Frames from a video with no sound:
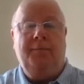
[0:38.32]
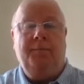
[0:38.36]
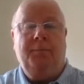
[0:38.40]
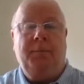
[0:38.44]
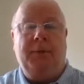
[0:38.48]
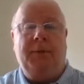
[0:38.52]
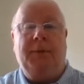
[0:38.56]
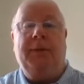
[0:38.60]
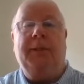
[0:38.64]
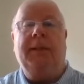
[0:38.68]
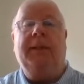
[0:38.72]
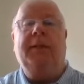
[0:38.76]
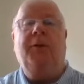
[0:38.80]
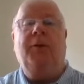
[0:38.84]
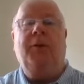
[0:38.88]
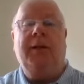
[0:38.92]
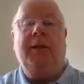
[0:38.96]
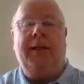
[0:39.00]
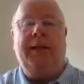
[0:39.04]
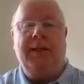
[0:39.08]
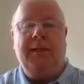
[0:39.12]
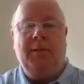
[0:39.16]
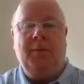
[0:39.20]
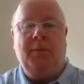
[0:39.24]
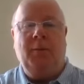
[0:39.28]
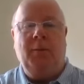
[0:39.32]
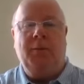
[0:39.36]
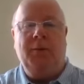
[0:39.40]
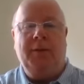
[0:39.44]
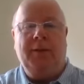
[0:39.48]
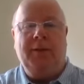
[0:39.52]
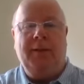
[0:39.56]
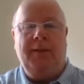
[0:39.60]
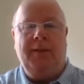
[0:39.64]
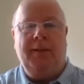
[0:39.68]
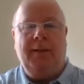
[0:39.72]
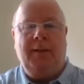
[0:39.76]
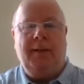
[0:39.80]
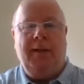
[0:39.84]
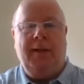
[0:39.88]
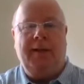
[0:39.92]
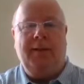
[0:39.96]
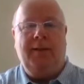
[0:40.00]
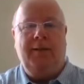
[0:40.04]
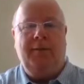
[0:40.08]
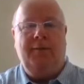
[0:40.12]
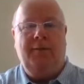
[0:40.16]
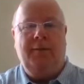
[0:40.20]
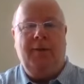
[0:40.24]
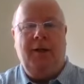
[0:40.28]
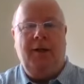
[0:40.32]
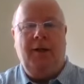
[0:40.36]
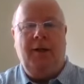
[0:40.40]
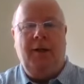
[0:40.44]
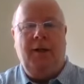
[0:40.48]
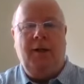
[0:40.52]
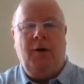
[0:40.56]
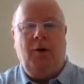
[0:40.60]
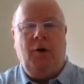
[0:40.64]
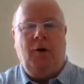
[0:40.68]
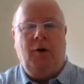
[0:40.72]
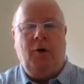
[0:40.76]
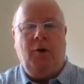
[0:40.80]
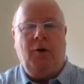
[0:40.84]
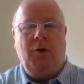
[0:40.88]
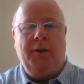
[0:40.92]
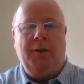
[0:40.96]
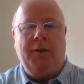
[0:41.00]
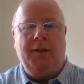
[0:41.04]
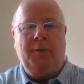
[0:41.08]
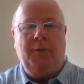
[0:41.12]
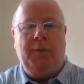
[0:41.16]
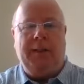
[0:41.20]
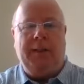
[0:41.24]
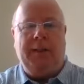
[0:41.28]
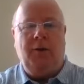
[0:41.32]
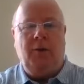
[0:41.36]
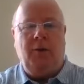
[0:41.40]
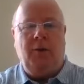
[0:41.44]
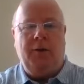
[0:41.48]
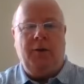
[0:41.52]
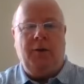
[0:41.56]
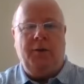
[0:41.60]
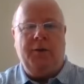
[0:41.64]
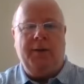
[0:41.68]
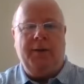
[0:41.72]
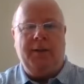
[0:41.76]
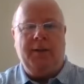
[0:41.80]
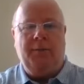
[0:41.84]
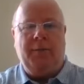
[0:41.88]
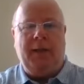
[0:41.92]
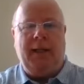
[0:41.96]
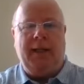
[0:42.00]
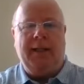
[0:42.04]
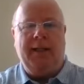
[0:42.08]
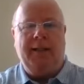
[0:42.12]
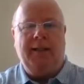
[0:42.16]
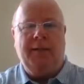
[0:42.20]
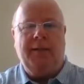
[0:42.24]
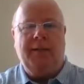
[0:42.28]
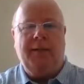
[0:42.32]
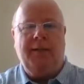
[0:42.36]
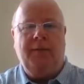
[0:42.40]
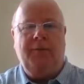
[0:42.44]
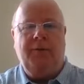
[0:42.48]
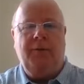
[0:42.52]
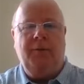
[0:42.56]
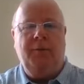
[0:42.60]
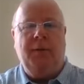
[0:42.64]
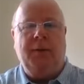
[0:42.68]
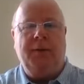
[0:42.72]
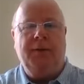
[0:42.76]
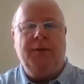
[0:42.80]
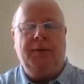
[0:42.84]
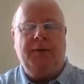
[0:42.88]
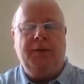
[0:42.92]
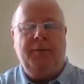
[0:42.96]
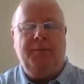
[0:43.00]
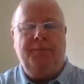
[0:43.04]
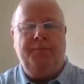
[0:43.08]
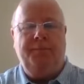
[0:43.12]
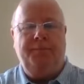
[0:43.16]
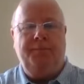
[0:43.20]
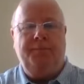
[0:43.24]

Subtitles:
particularly, I suppose, in the light of all that's been going on this past few months.